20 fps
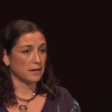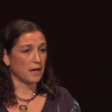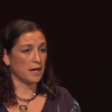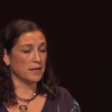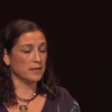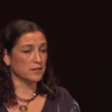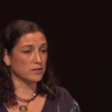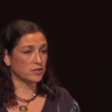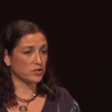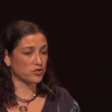
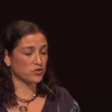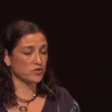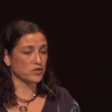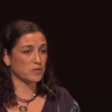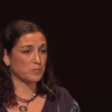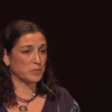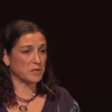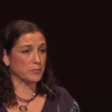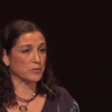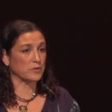And
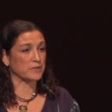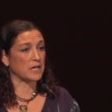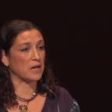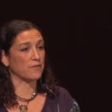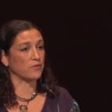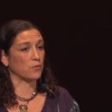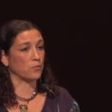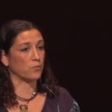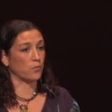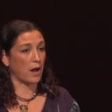indigenous peoples
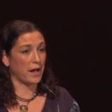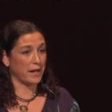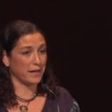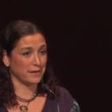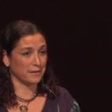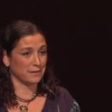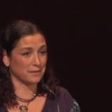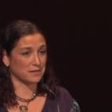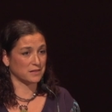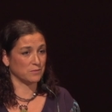have the
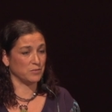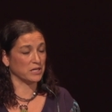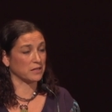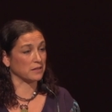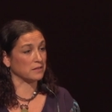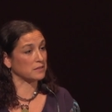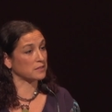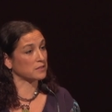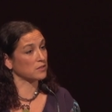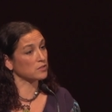right to be
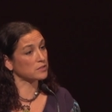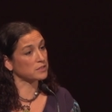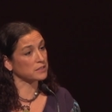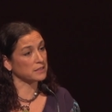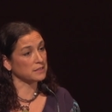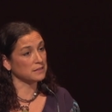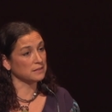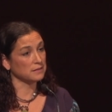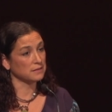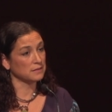
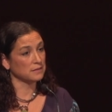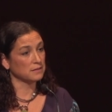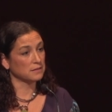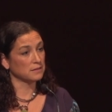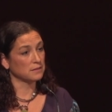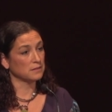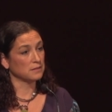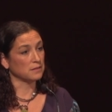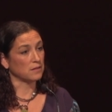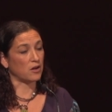consulted
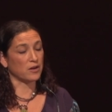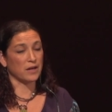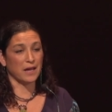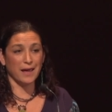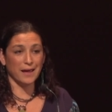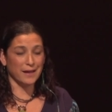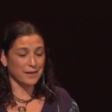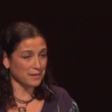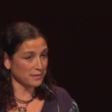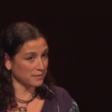on
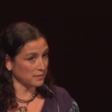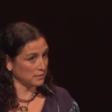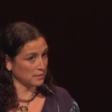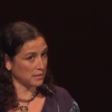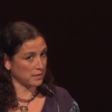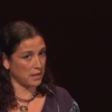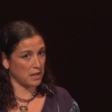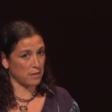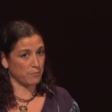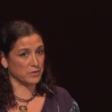anything
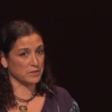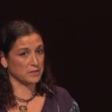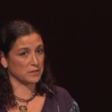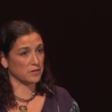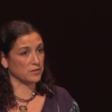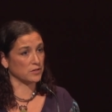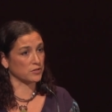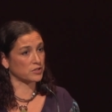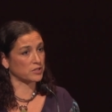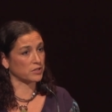that happens
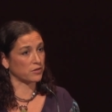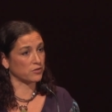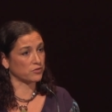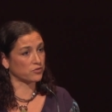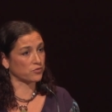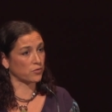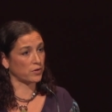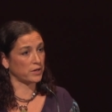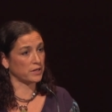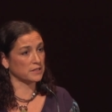on their
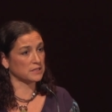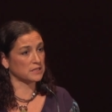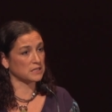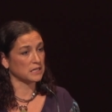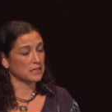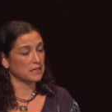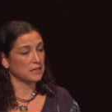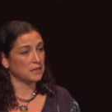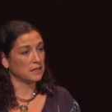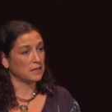
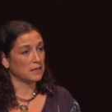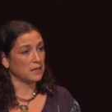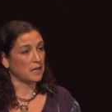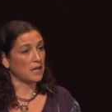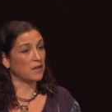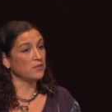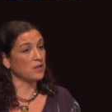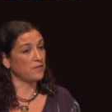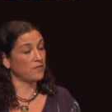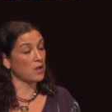territories,
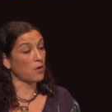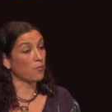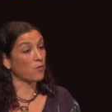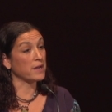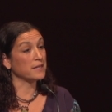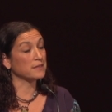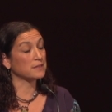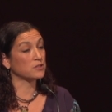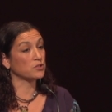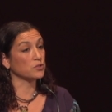and they have the
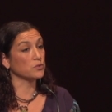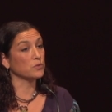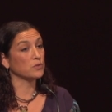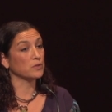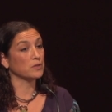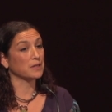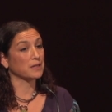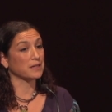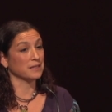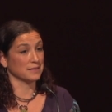right to
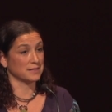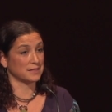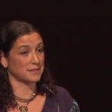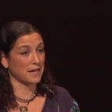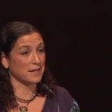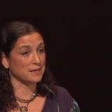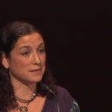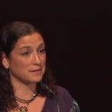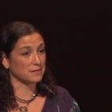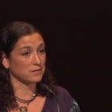
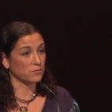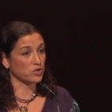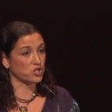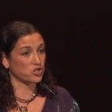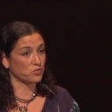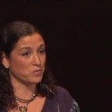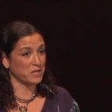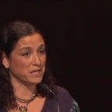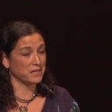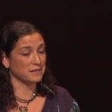consent,
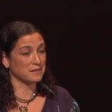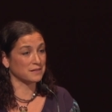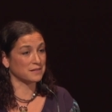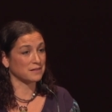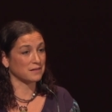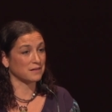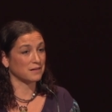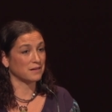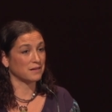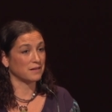which
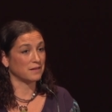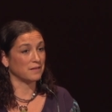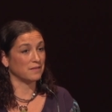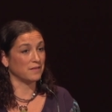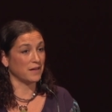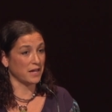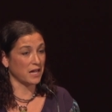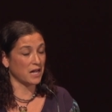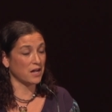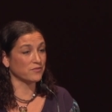means
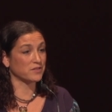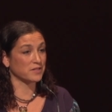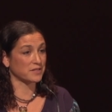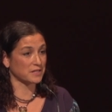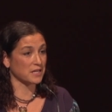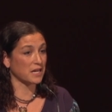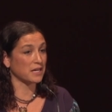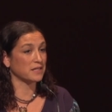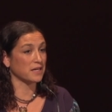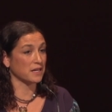they have to
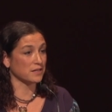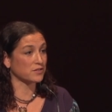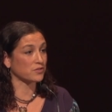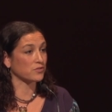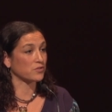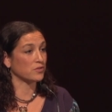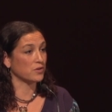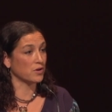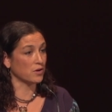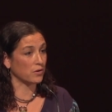say yes
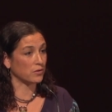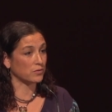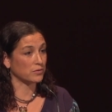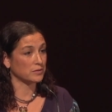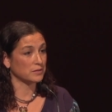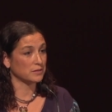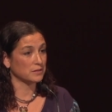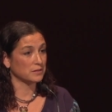or no,